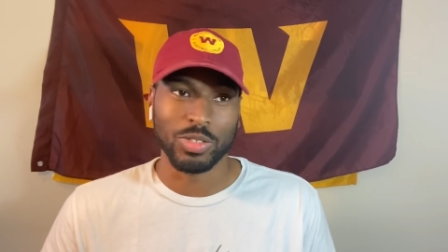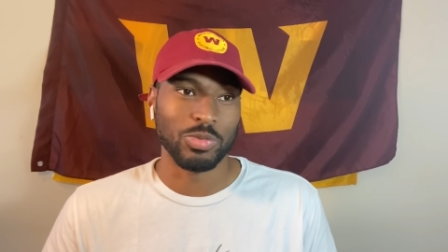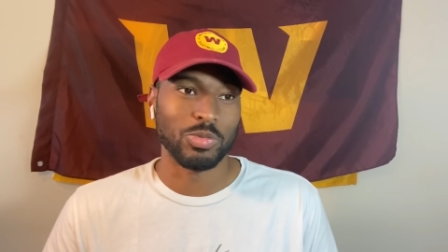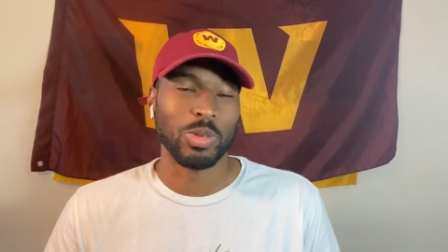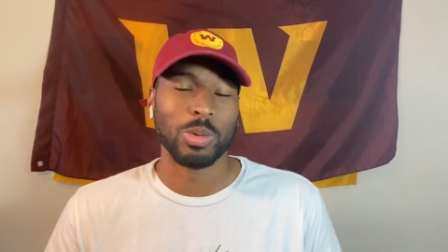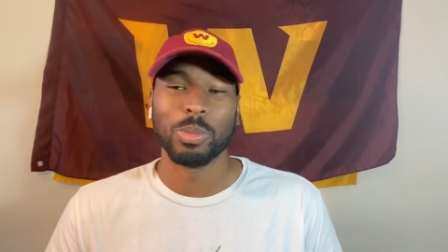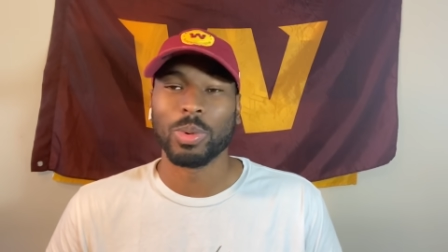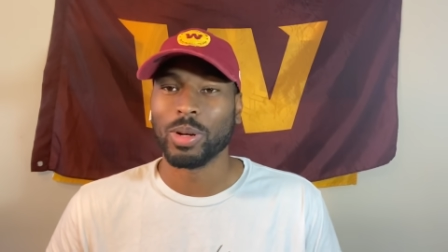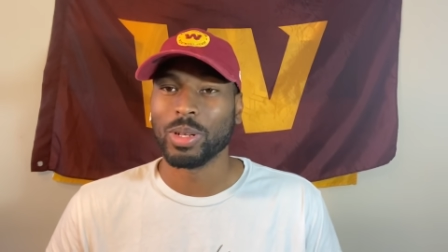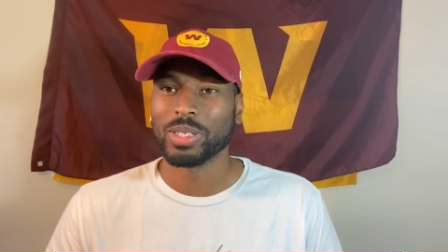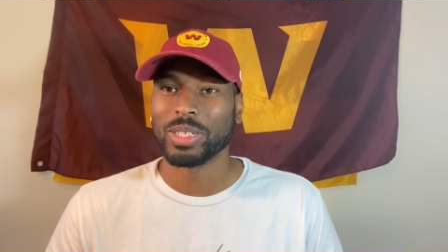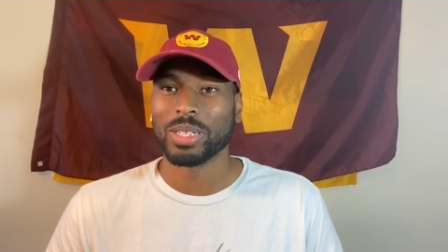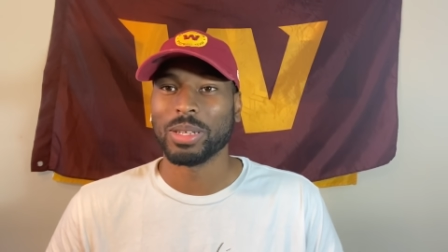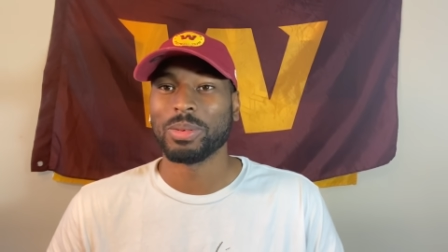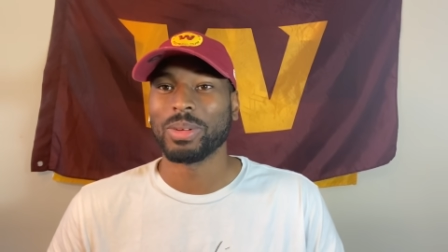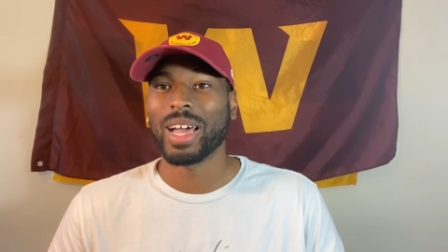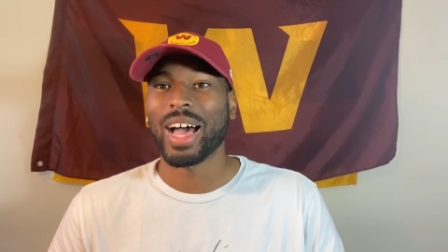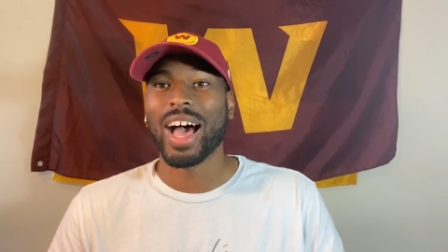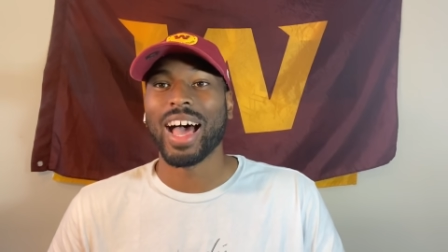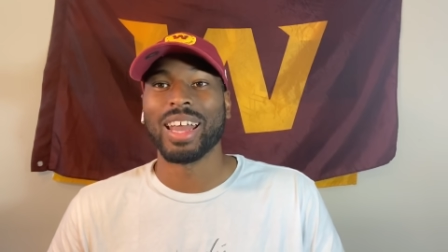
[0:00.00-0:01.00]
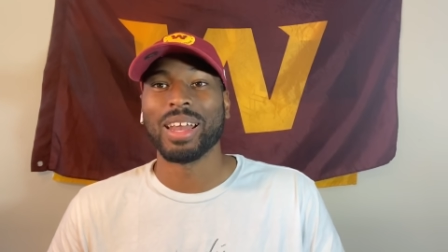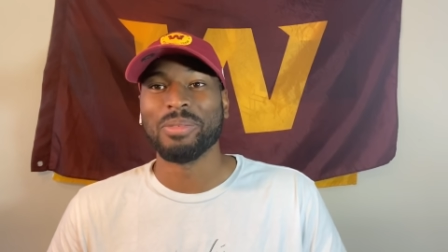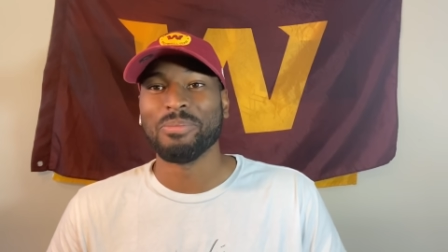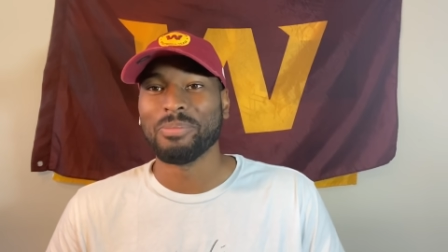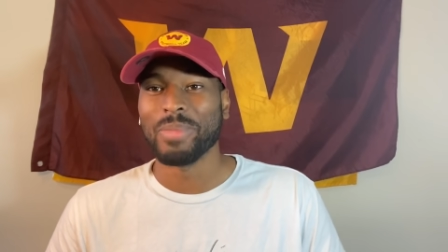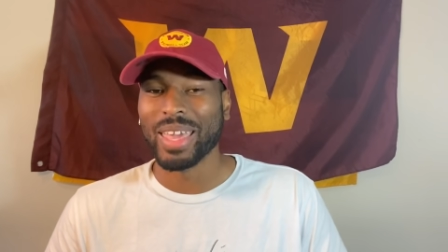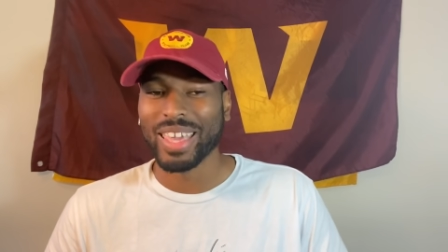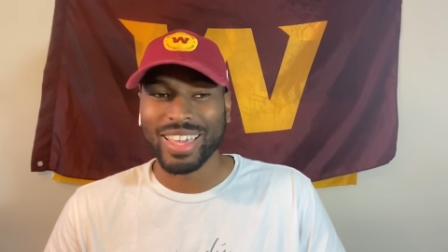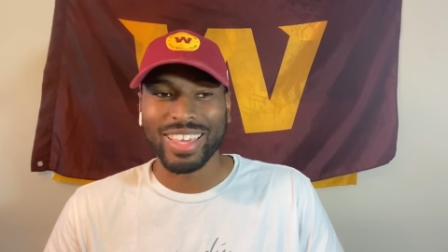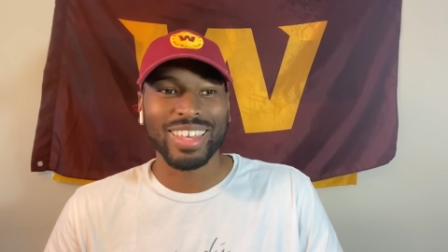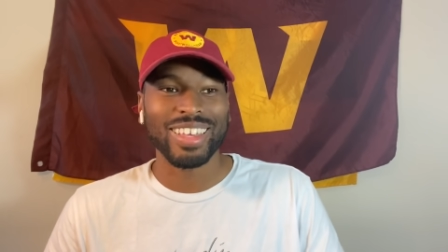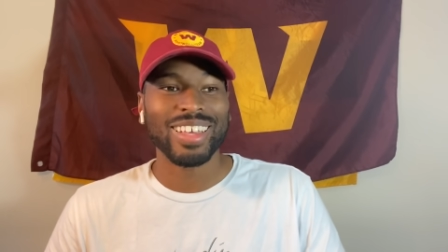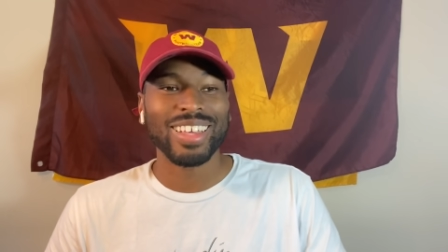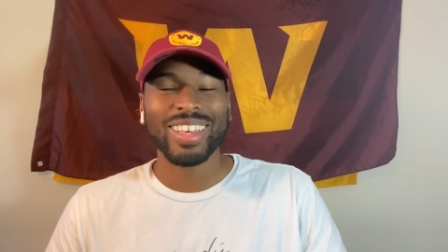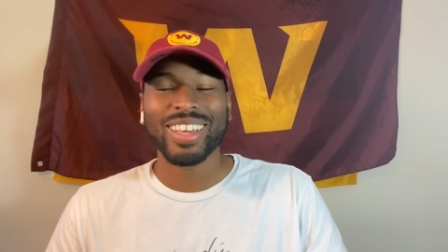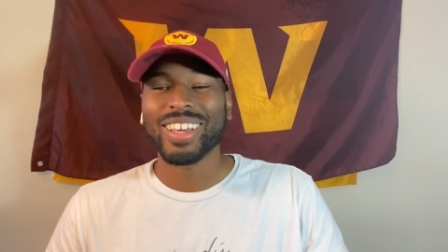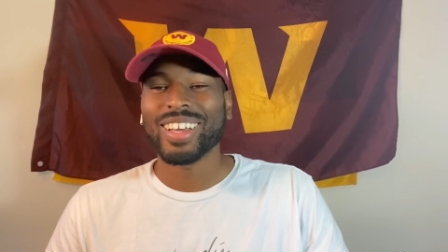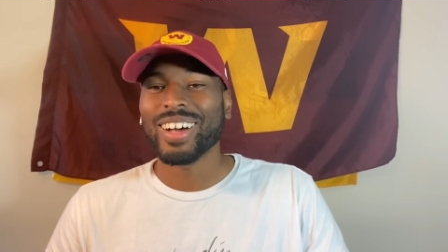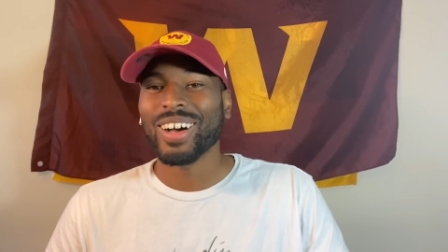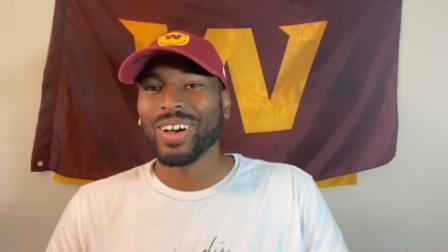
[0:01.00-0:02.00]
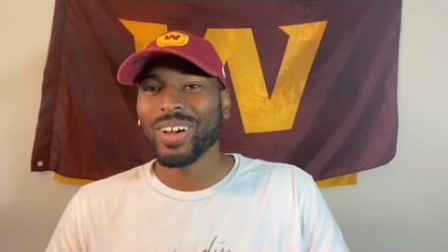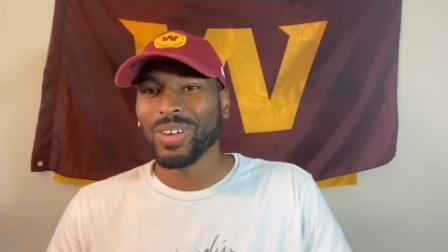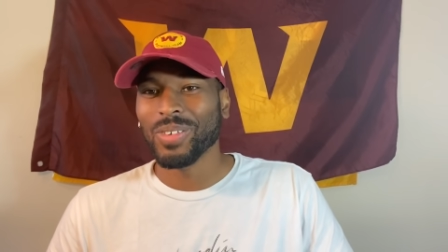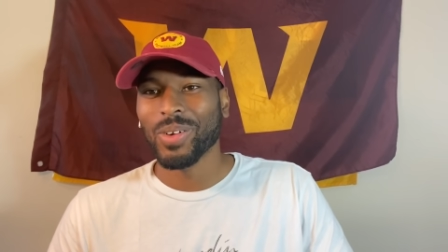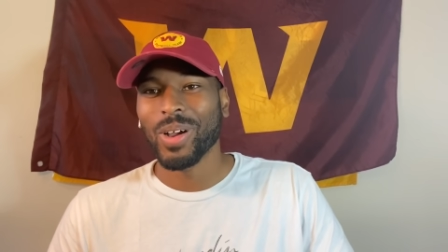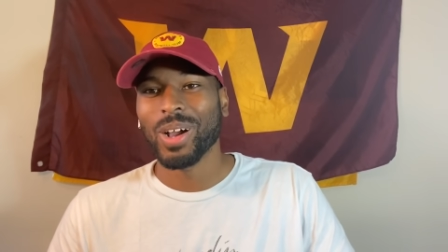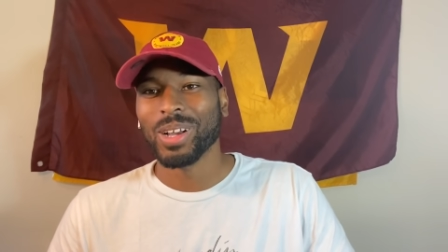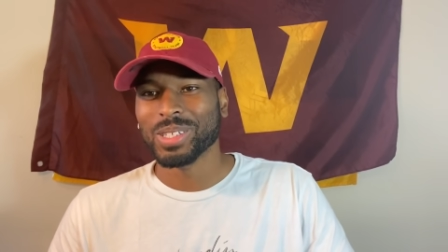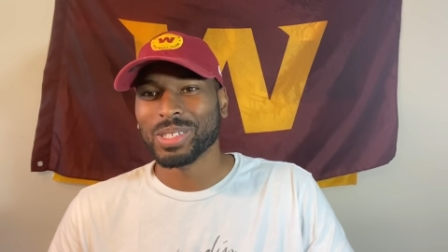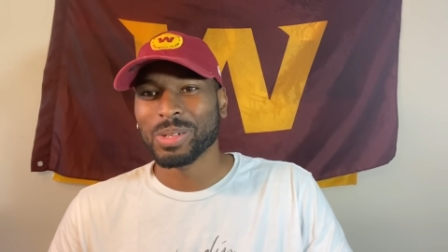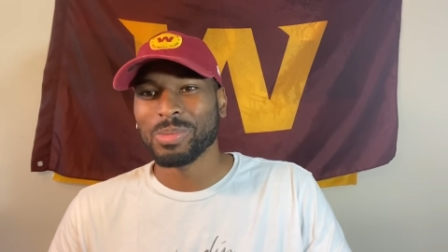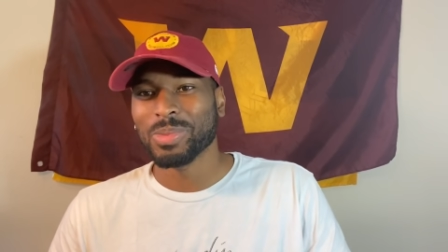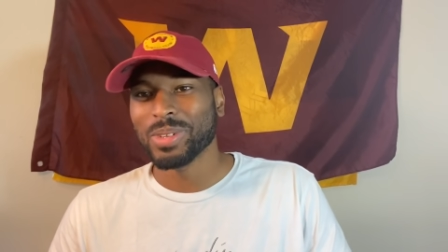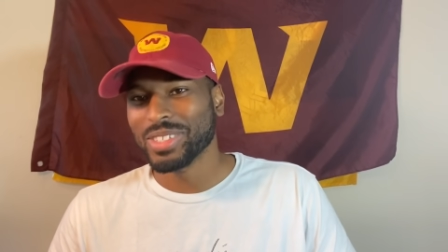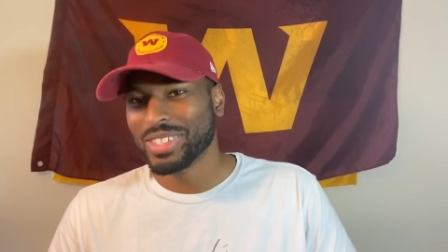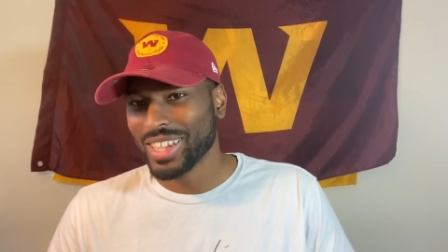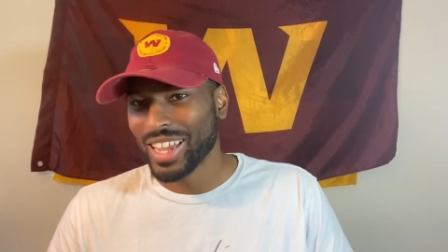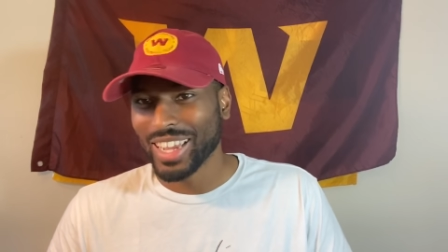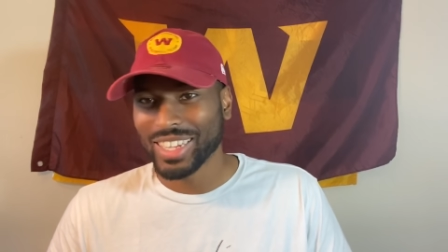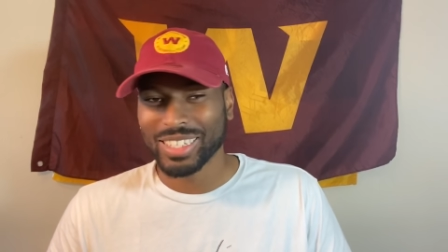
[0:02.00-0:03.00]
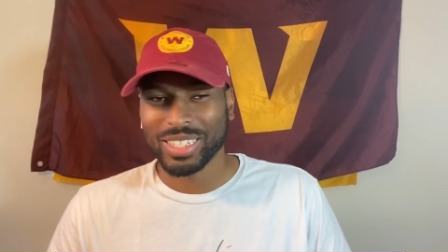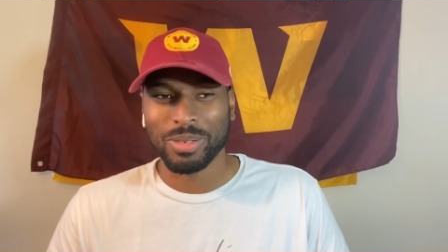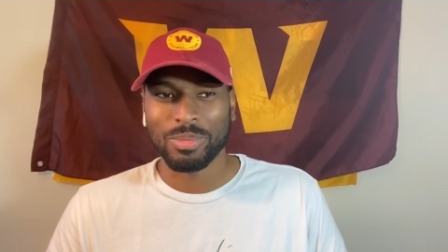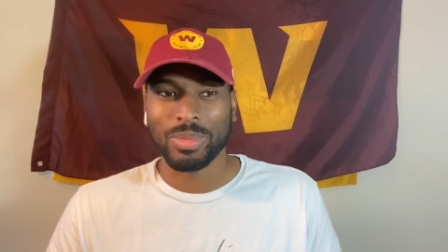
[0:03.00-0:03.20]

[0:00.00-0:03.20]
football team guy to make a roster projection.